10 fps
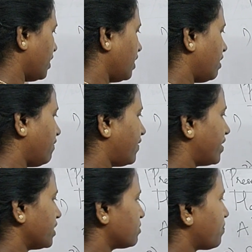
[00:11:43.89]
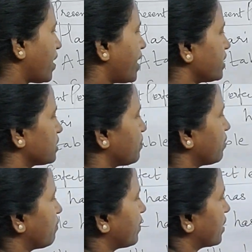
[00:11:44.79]
If it is past
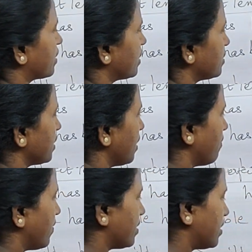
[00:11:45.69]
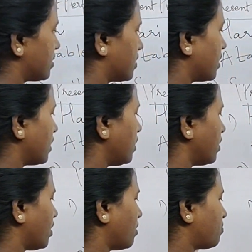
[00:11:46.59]
perfect tense, whether singular
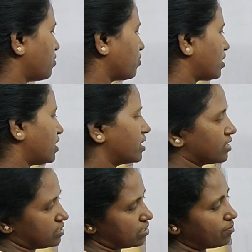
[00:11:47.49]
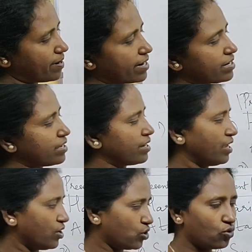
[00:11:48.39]
or plural doesn't matter.
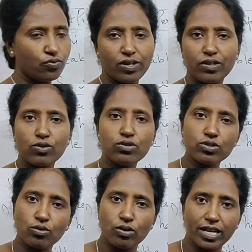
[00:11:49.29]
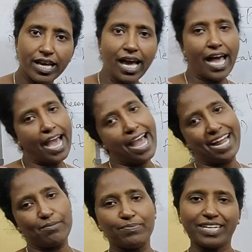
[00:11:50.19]
You will use only
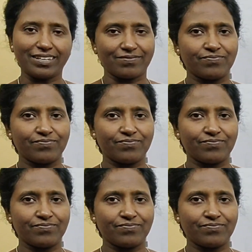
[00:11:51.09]
had been.